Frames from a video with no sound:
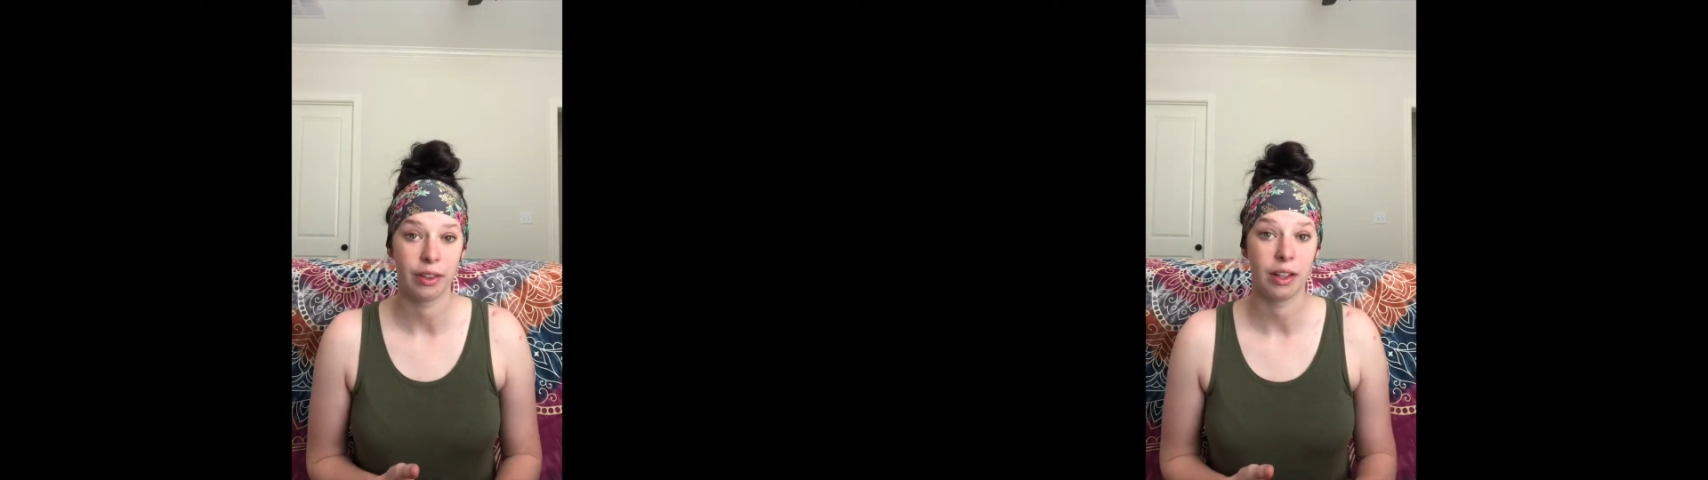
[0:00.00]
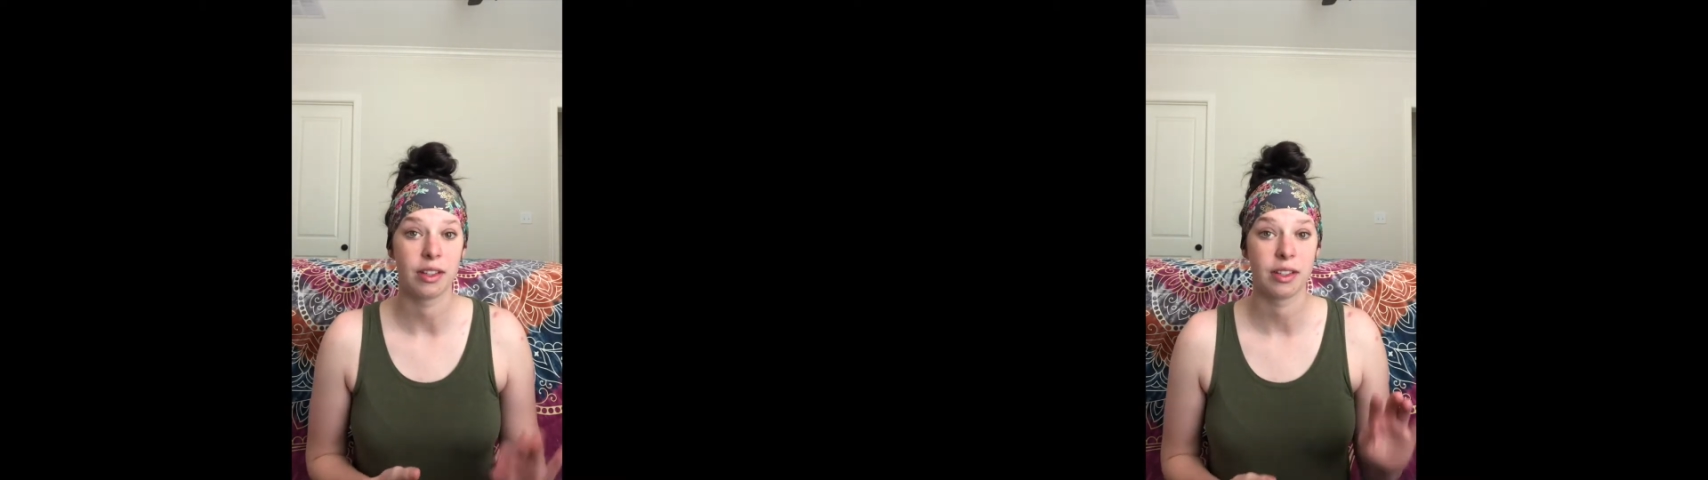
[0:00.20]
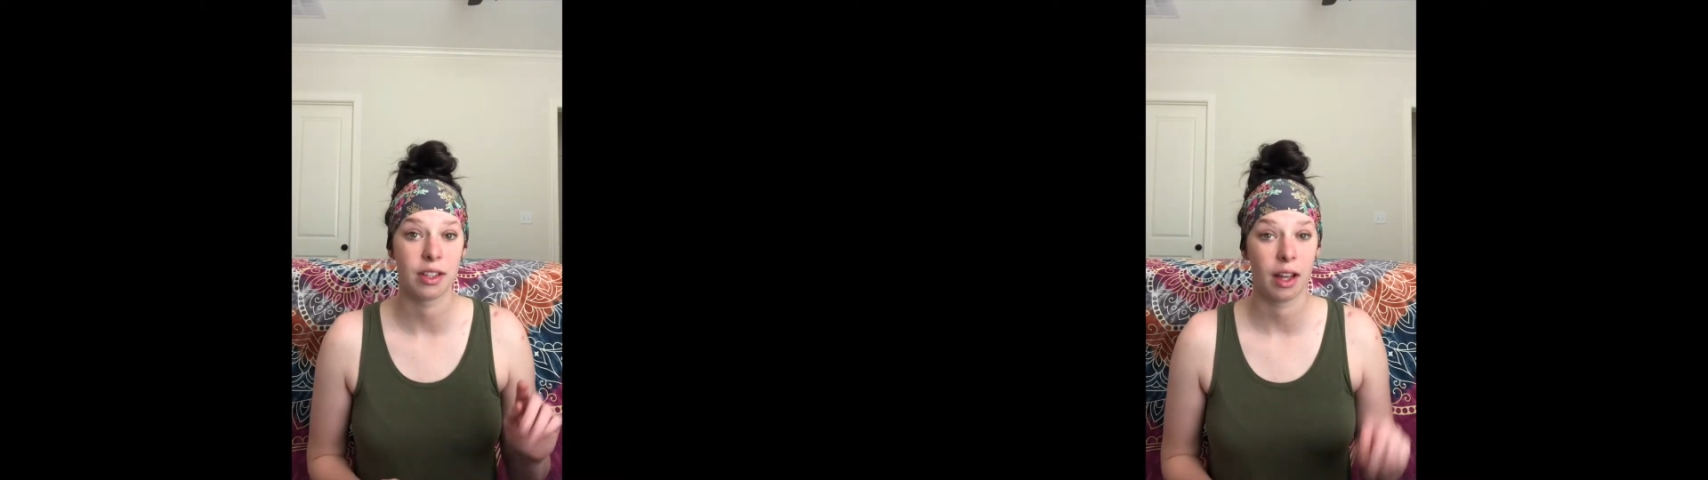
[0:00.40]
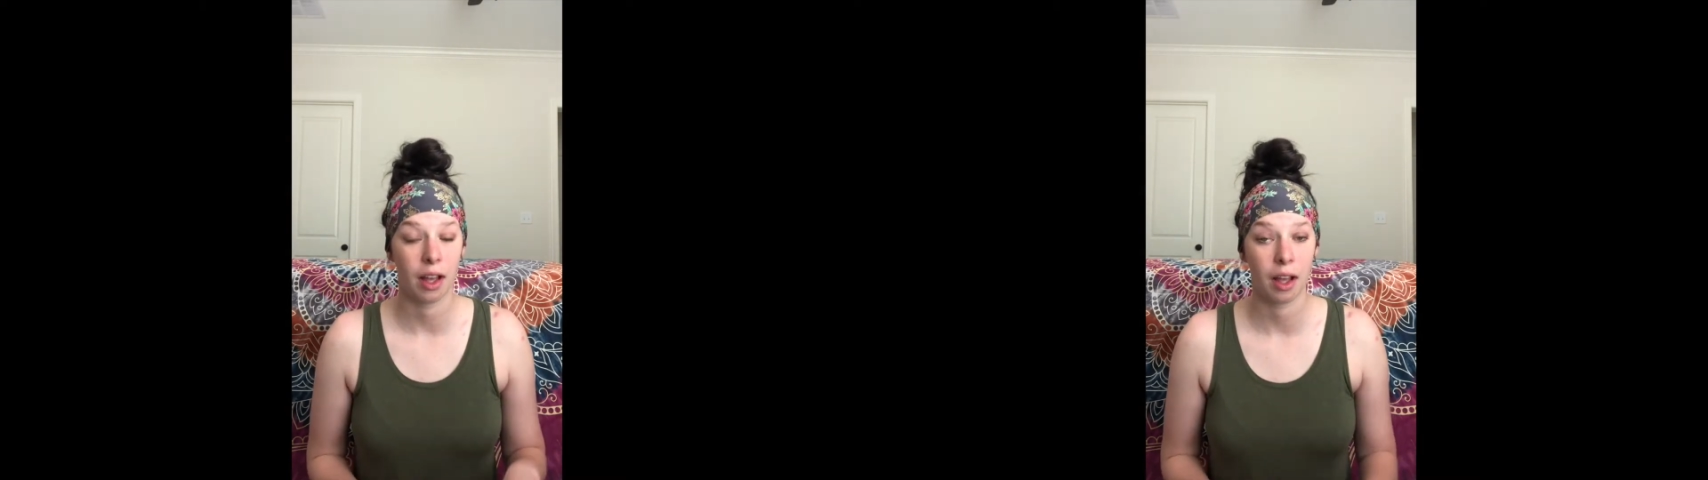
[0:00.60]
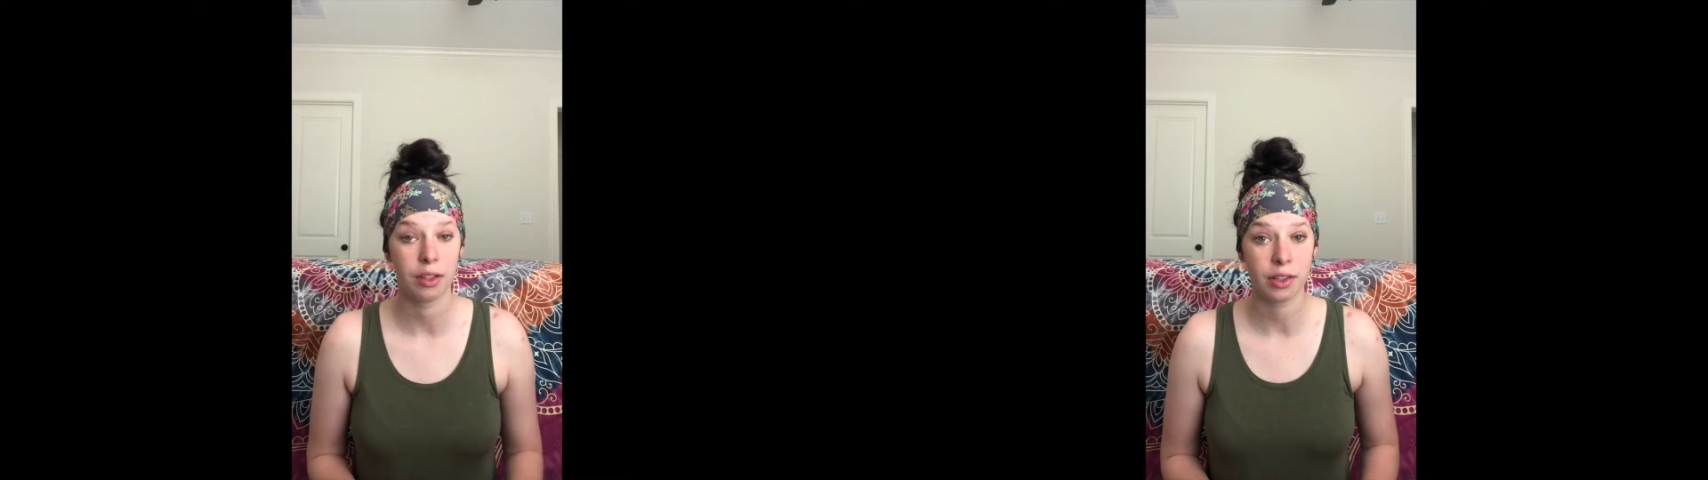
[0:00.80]
There's,
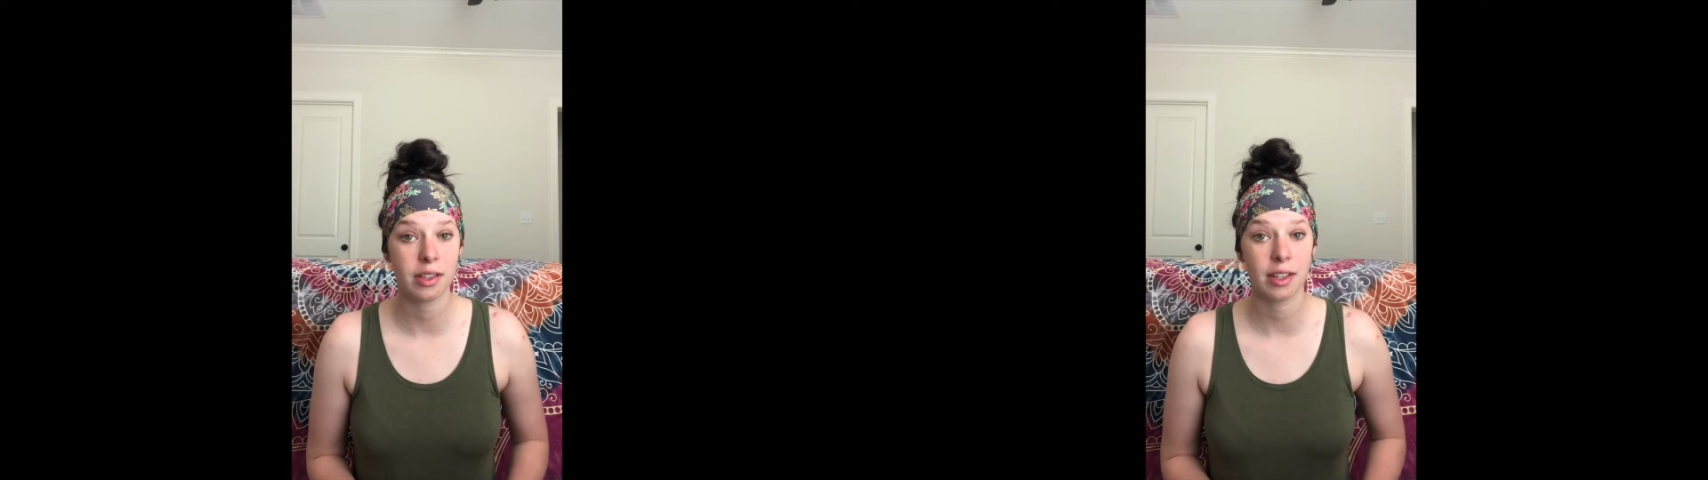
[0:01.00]
just